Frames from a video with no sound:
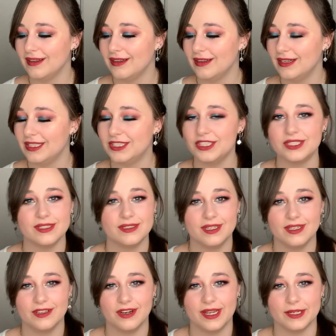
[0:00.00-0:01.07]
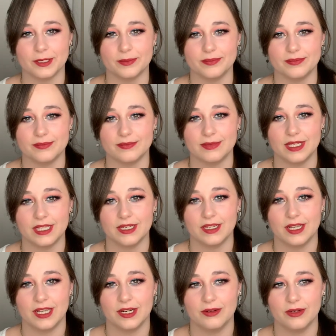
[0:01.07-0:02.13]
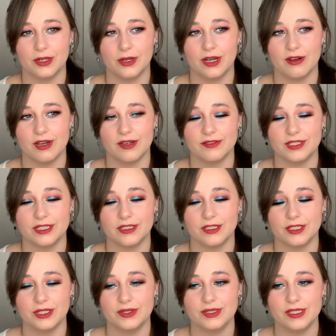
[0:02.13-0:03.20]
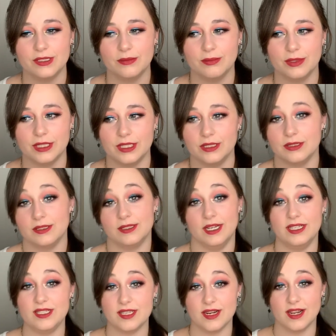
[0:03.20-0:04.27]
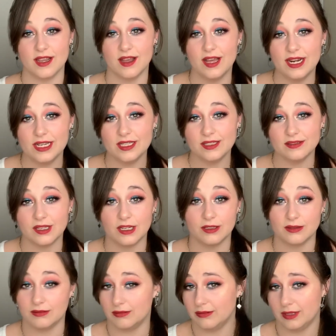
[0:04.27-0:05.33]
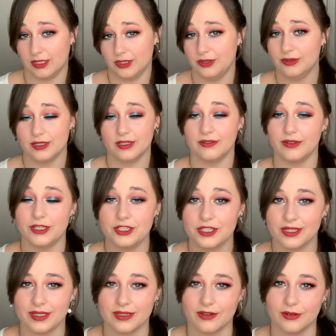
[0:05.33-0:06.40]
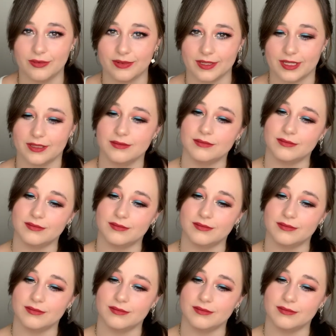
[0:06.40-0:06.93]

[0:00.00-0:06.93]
it's just another item, and I don't know how often I'll use it, but it's nice that I got it. I'll use it eventually, hopefully.